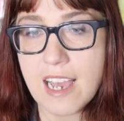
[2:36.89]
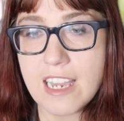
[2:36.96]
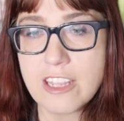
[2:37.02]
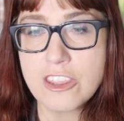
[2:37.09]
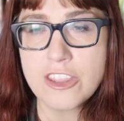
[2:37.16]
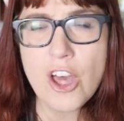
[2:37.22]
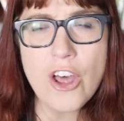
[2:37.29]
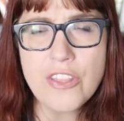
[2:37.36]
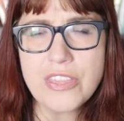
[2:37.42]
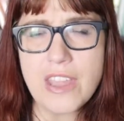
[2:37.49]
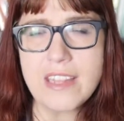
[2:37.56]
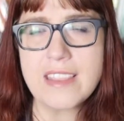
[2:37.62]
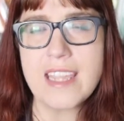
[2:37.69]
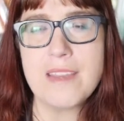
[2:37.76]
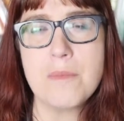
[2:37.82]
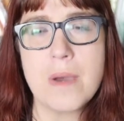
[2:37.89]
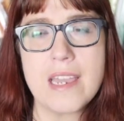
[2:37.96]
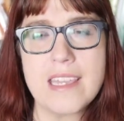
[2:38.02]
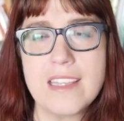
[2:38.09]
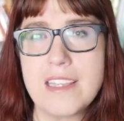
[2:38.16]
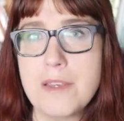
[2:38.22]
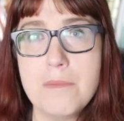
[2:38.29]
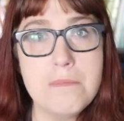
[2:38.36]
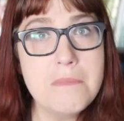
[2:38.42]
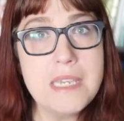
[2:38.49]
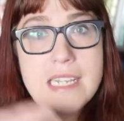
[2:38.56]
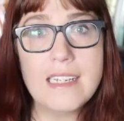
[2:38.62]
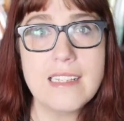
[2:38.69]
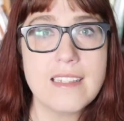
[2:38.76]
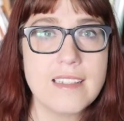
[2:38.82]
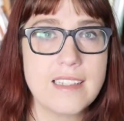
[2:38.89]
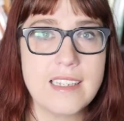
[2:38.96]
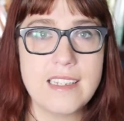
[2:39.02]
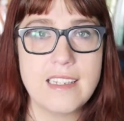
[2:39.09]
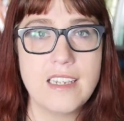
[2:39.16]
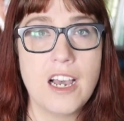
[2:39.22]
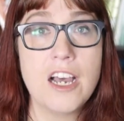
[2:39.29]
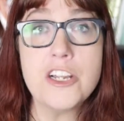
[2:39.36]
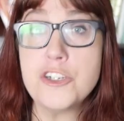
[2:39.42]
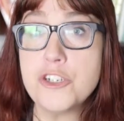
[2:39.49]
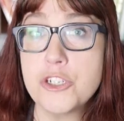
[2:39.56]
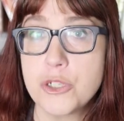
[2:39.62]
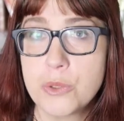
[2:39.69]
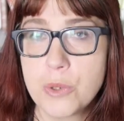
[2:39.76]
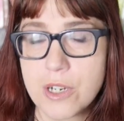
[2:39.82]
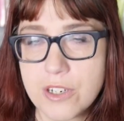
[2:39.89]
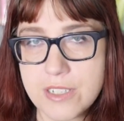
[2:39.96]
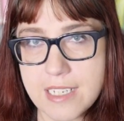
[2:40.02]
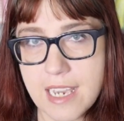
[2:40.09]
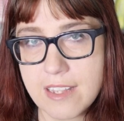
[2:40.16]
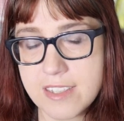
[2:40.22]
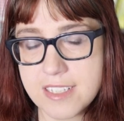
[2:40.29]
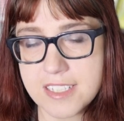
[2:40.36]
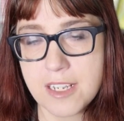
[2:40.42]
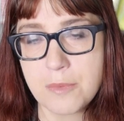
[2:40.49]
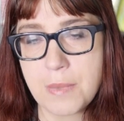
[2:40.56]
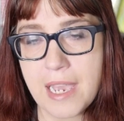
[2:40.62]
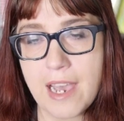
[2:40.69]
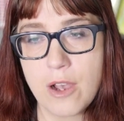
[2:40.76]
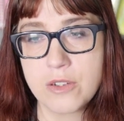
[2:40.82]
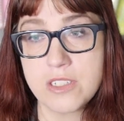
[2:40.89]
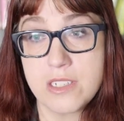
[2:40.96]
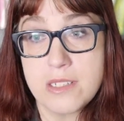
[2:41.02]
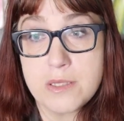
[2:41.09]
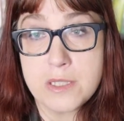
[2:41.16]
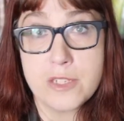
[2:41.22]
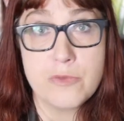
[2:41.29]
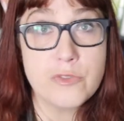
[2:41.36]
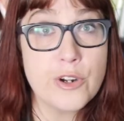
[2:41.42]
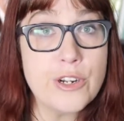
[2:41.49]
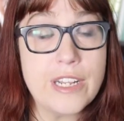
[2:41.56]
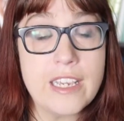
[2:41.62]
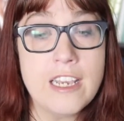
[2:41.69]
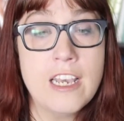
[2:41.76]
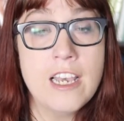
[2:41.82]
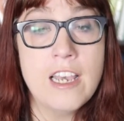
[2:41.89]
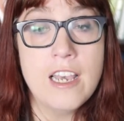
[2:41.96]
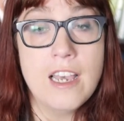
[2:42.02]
I thought that they might immediately undo her death somehow to subvert it.